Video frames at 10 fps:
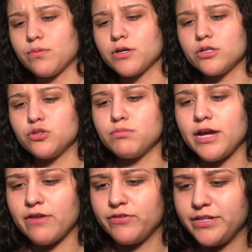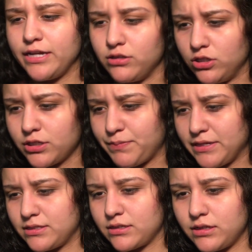I'm gonna do my everyday look
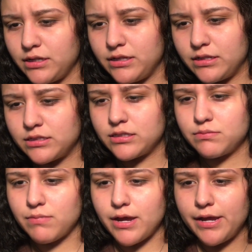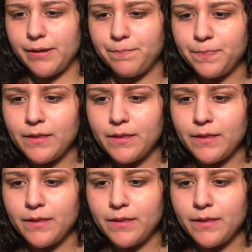basically, and this is my,